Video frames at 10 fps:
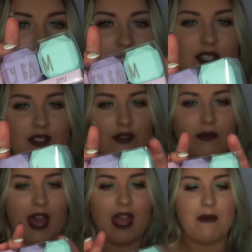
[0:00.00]
Now this is
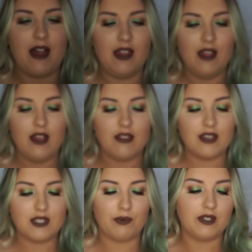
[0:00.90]
from Kmart.
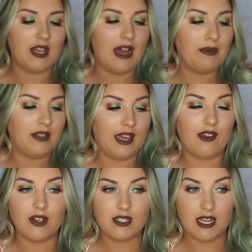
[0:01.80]
This was, I
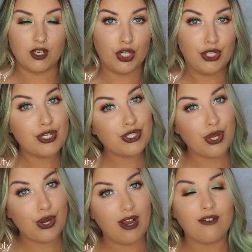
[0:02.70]
believe, $10.
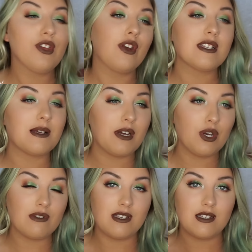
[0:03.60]
So if you know
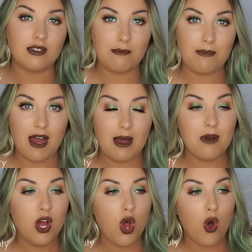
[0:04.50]
someone who is into lip
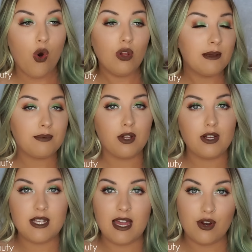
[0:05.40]
balm or lip
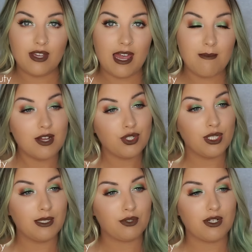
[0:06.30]
gloss, I know Kmart
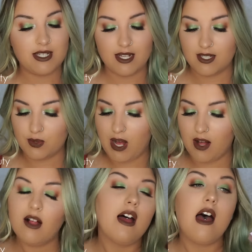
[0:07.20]
do lip gloss sets as
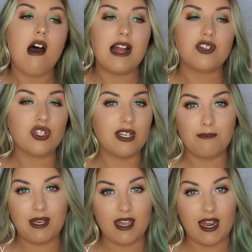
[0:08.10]
well. I just
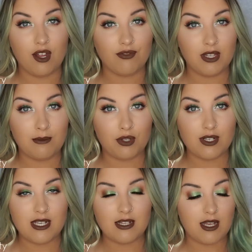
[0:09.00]
didn't pick any of the lip
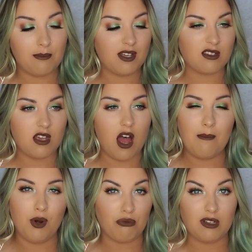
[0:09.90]
gloss sets up because
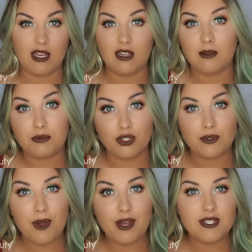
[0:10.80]
I'm not really a lip
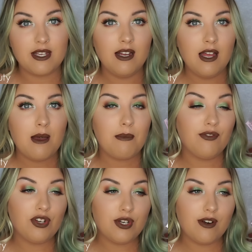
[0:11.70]
gloss person. But
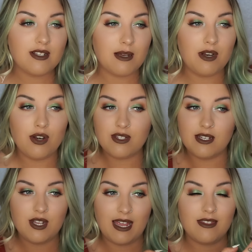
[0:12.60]
if you do know someone who's
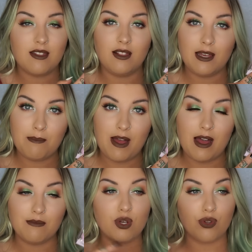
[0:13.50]
into either the lip
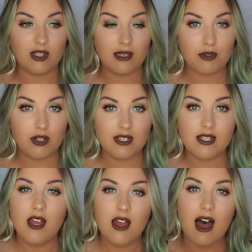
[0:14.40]
balms or the lip gloss,
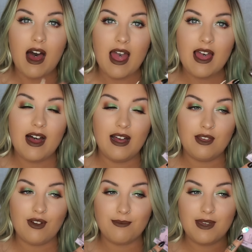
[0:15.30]
I
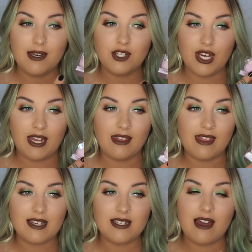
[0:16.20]
highly recommend checking
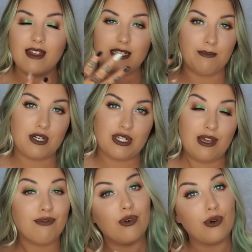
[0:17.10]
these out,
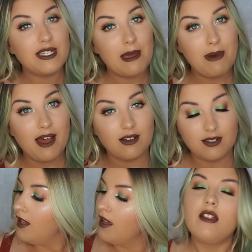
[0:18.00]
especially for 10
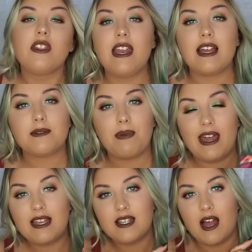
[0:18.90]
bucks. The next
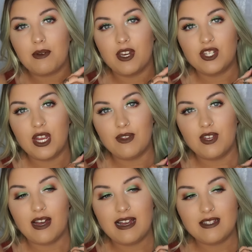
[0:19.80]
place I'm going to share with
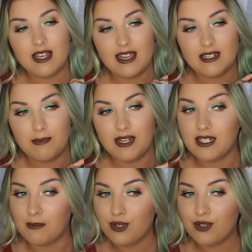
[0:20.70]
you guys is Big
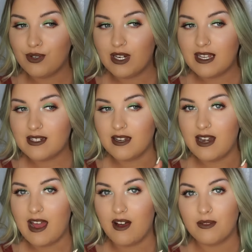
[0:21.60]
W Goodies.
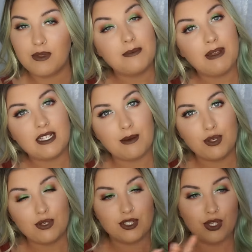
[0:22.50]
Now, Big
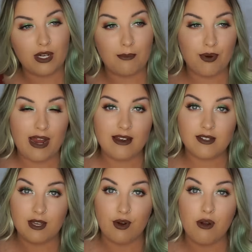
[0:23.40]
W stock a
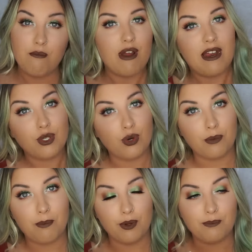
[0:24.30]
brand, their own brand
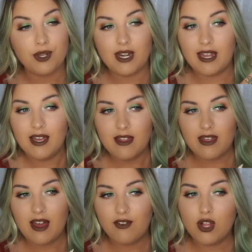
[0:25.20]
called Boe Beauty.
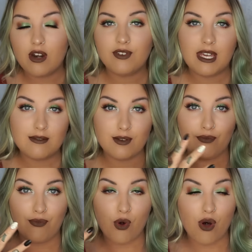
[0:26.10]
They have a lot of gifts
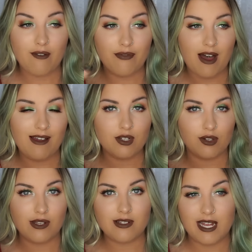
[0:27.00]
for $5,
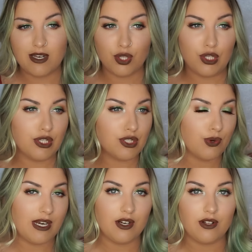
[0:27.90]
$10,
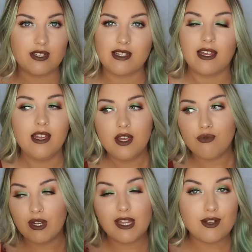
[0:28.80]
$20, like
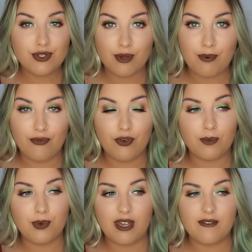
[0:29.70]
really super
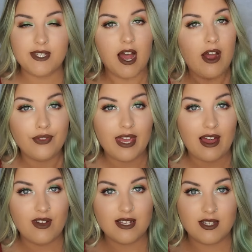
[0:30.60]
affordable gifts. only
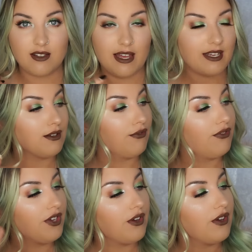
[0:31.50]
have a select
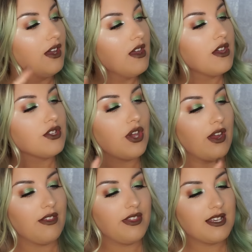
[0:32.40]
few. So
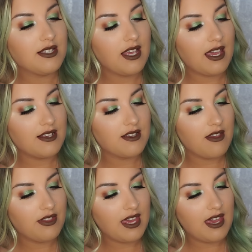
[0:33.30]
this is
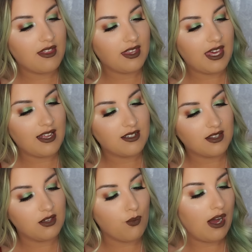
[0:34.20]
the Get
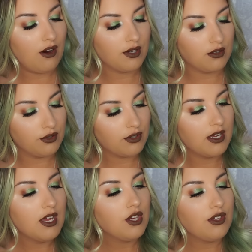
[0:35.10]
the Wild
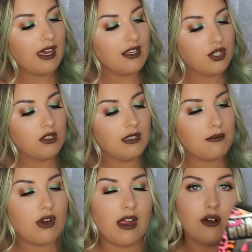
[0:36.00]
look. You get two
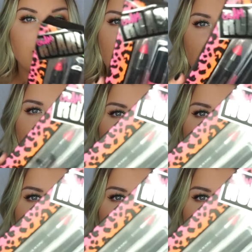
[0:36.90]
lip crayons and